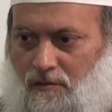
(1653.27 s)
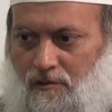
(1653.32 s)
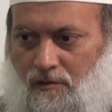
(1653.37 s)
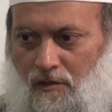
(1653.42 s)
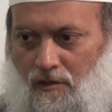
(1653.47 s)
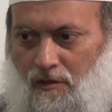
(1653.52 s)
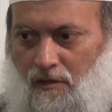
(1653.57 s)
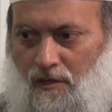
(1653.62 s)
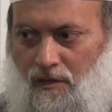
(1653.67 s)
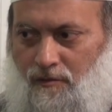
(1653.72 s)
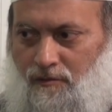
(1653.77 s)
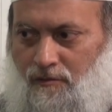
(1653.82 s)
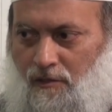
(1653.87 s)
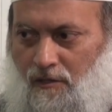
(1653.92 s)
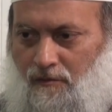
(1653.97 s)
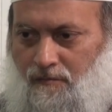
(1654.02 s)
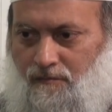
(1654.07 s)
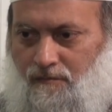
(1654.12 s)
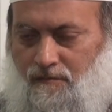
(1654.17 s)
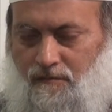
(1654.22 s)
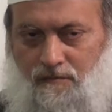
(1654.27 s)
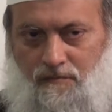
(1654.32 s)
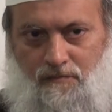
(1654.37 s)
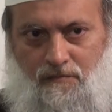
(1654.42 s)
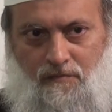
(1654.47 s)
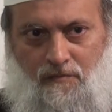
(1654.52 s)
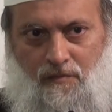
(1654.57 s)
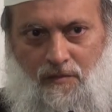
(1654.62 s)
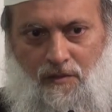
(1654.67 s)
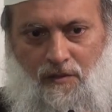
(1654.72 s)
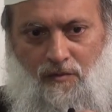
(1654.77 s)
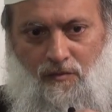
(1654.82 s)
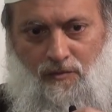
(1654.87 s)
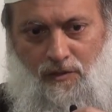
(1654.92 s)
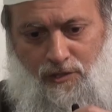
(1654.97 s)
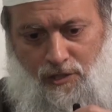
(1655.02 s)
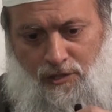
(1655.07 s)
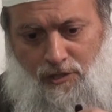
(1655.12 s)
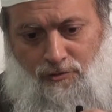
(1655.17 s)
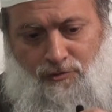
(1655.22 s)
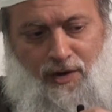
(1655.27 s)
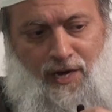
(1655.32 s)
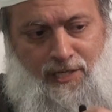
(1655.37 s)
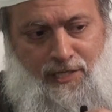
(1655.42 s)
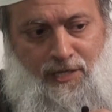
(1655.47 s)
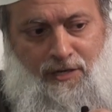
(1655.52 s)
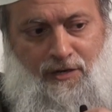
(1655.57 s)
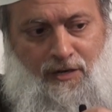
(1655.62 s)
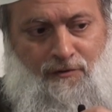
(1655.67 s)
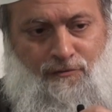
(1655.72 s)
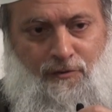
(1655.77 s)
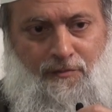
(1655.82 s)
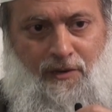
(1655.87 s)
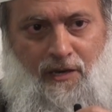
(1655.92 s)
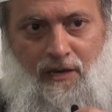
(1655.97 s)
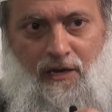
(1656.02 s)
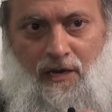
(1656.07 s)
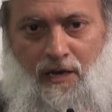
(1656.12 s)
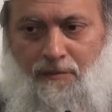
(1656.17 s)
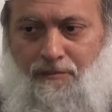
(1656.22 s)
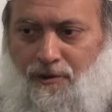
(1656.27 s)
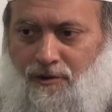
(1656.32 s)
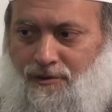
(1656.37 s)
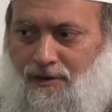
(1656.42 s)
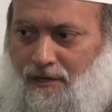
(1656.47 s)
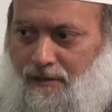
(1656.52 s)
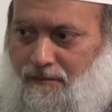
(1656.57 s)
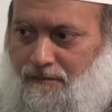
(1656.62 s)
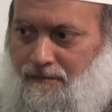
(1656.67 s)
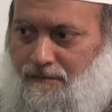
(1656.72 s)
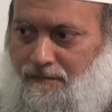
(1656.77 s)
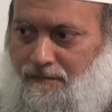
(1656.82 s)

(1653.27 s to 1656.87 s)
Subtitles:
sallallahu alaihi wasallam, which is the criteria for being a hypocrite.